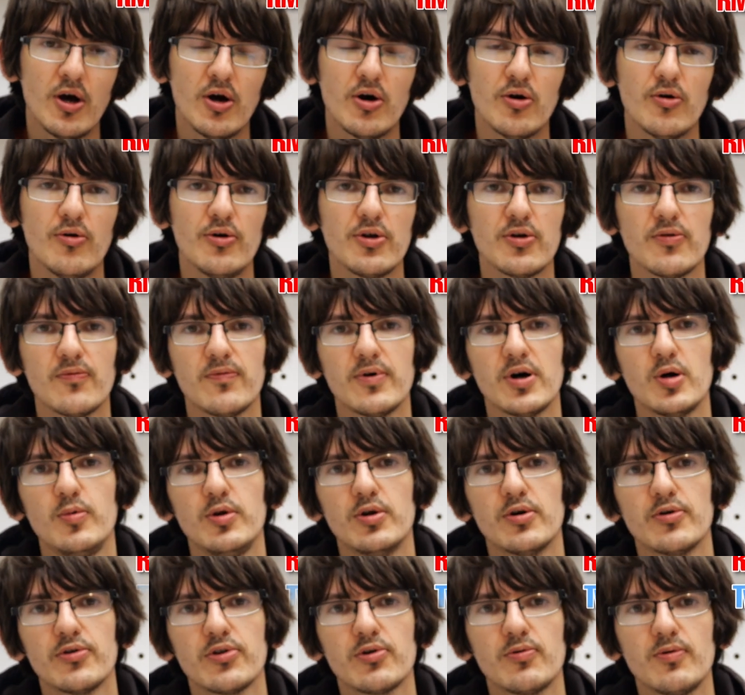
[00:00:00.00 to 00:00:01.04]
or you can find me
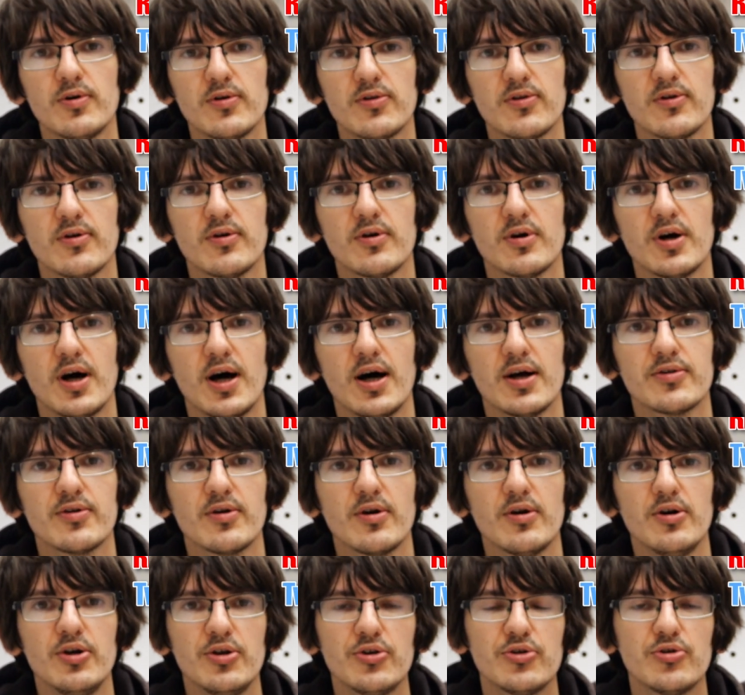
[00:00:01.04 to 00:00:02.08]
on Twitter at
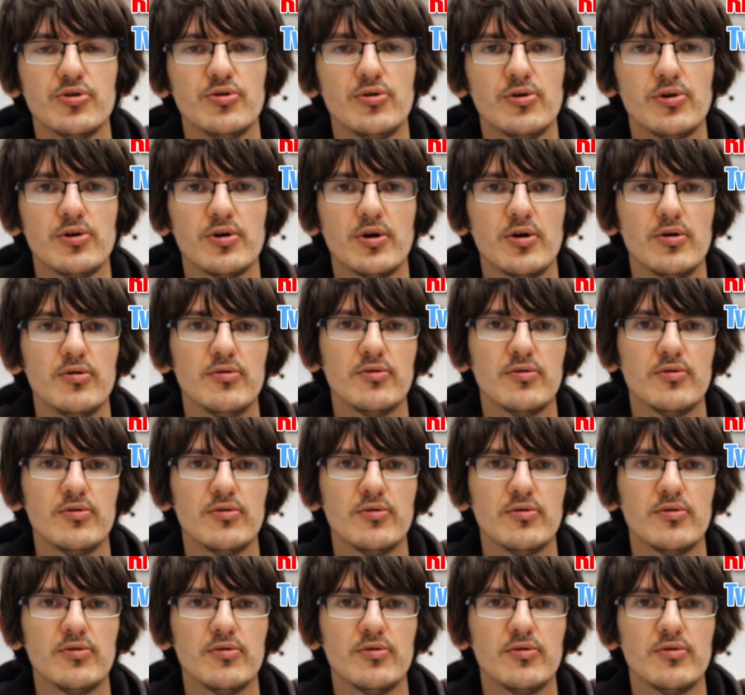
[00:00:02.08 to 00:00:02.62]
Studio